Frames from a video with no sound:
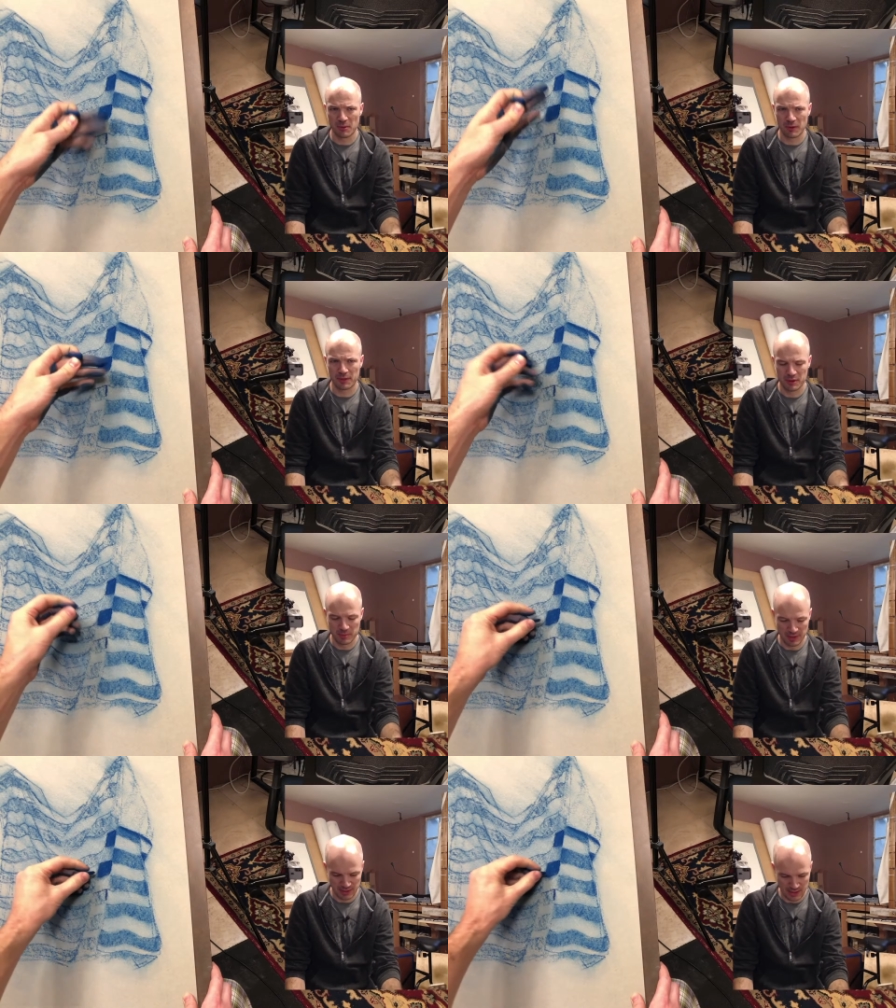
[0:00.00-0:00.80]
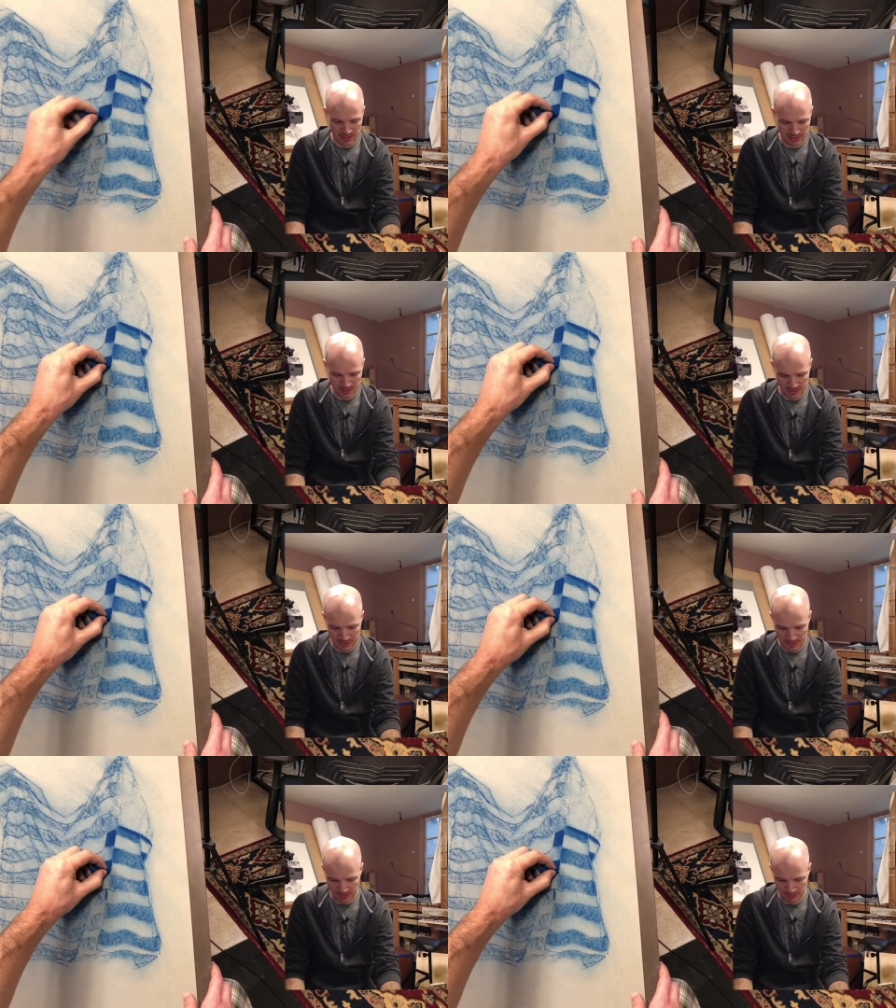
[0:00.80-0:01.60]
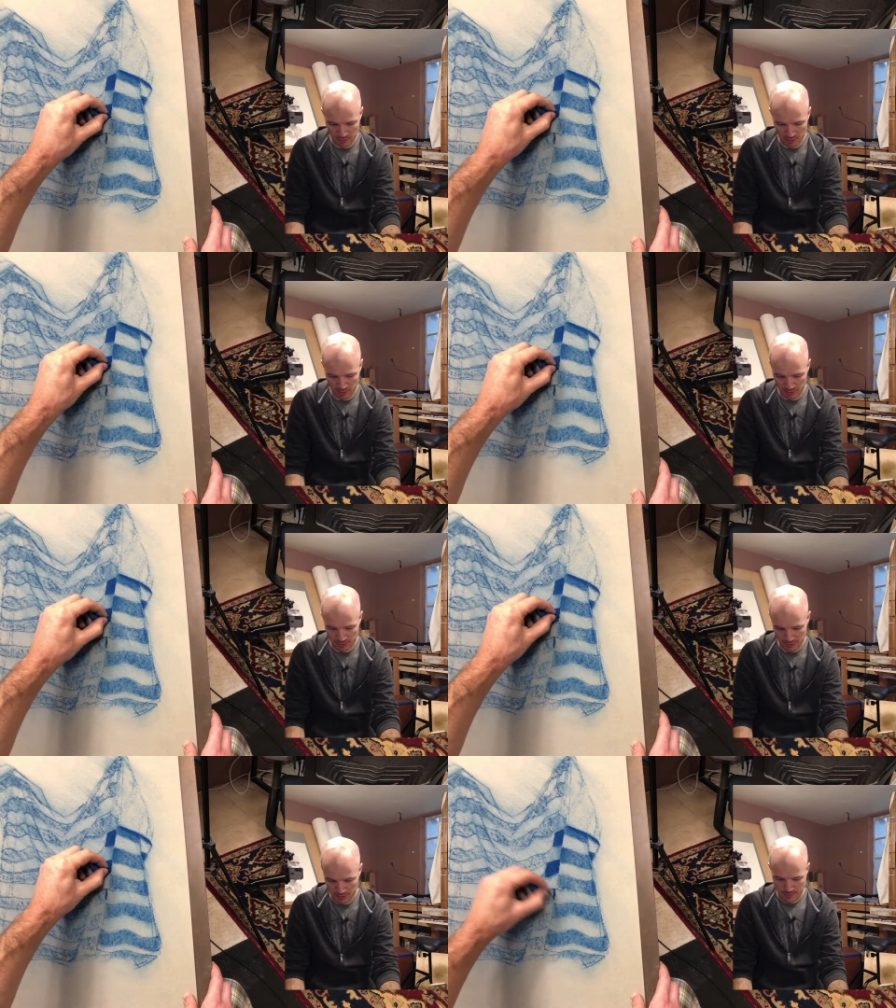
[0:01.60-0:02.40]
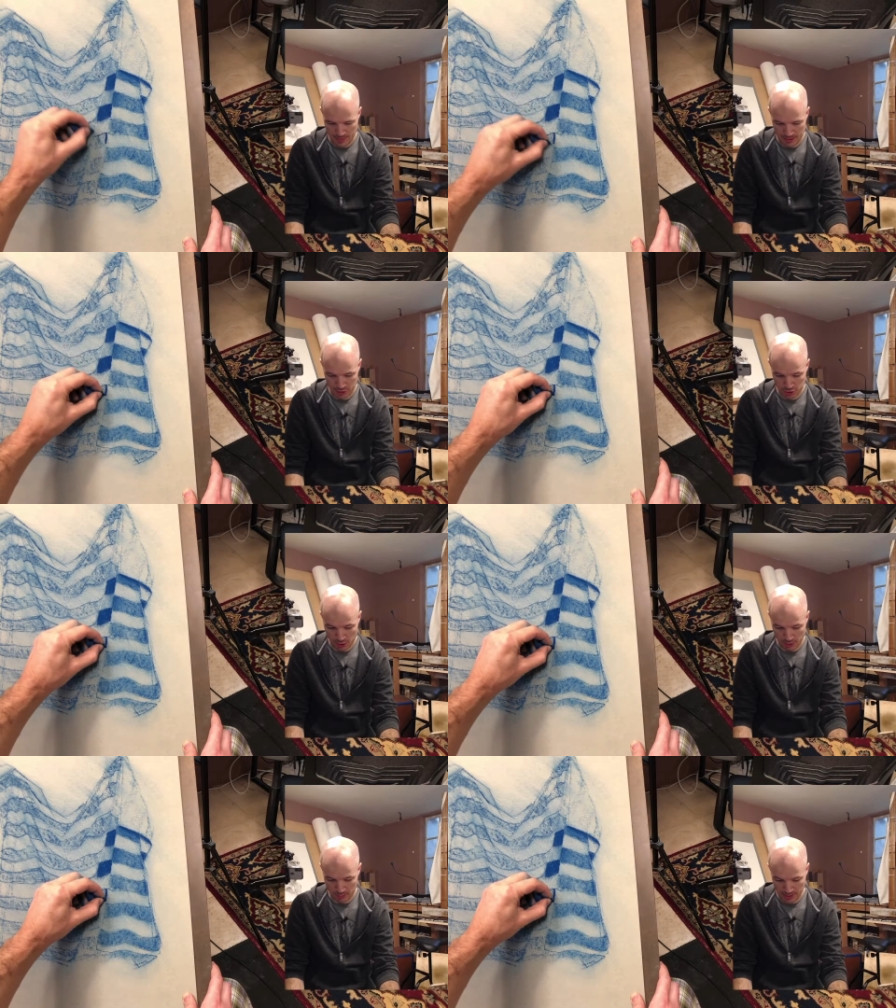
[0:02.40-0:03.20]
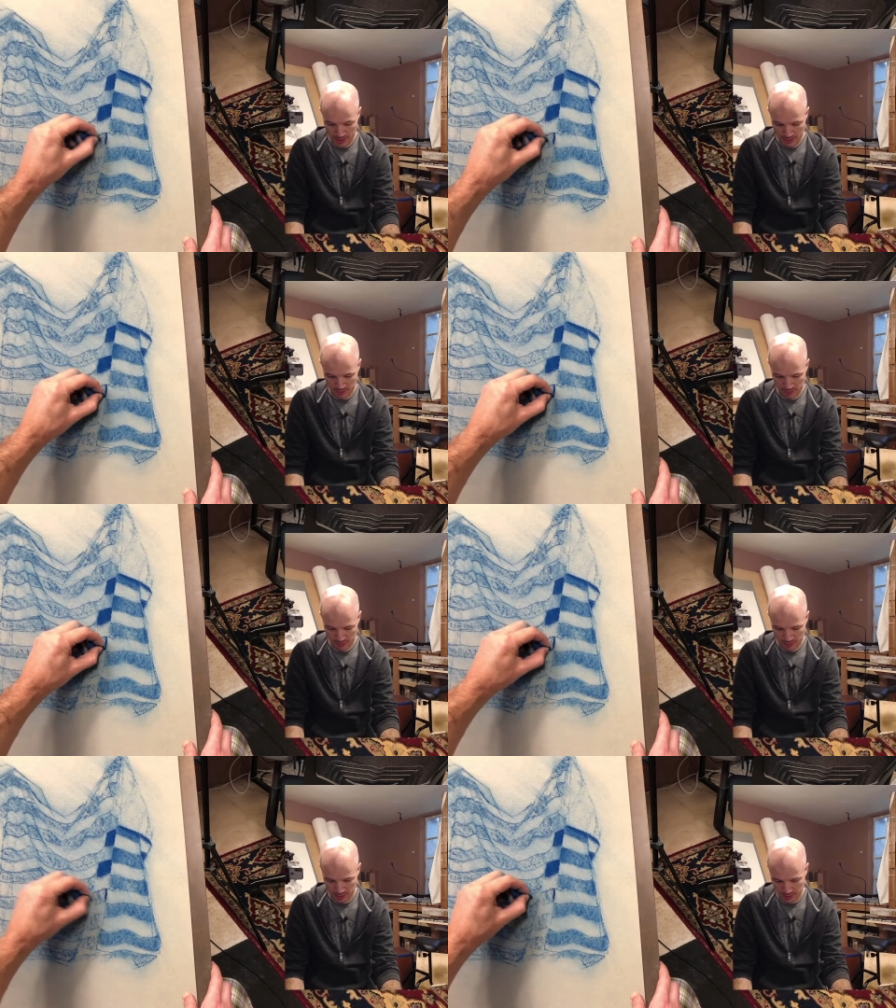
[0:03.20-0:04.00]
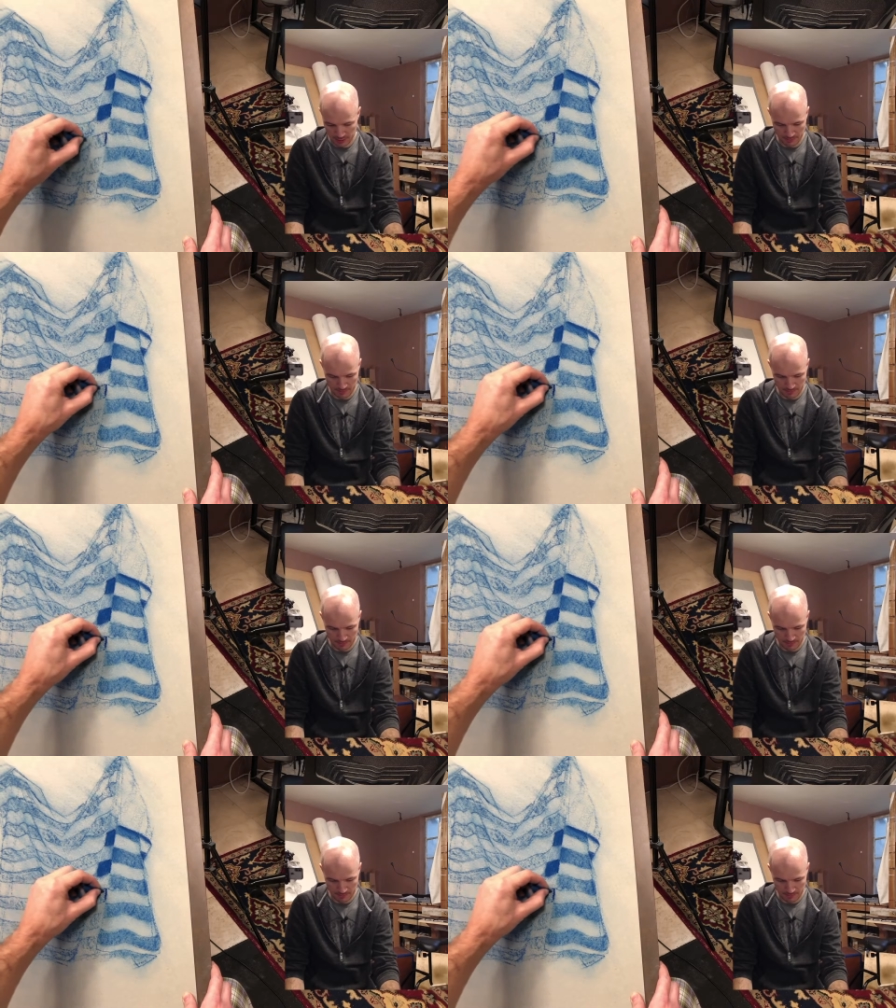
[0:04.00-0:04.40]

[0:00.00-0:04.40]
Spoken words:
I want there to be a nice distinct border, a sharp edge we will call it,